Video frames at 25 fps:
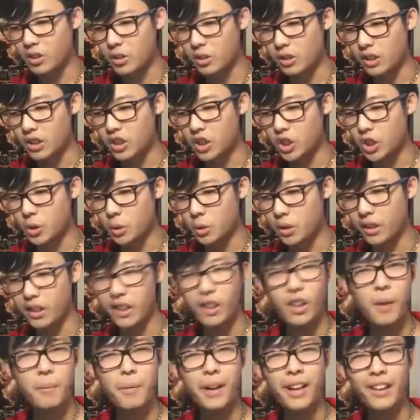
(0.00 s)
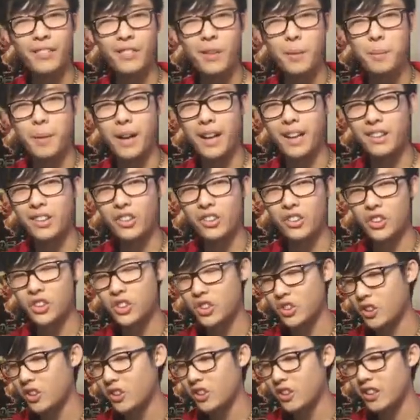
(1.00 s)
there's only 2 in here. I might have to buy another
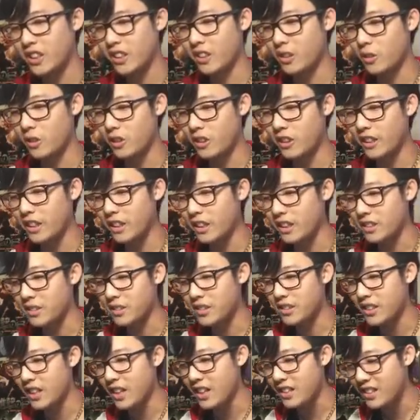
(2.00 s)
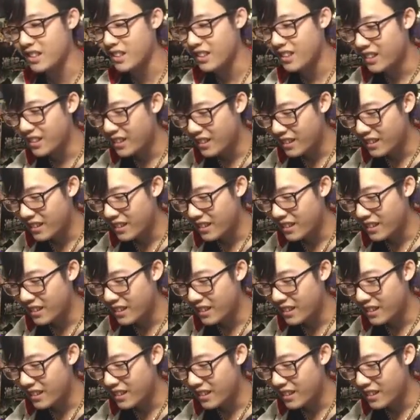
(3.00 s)
starter deck in order to get a set.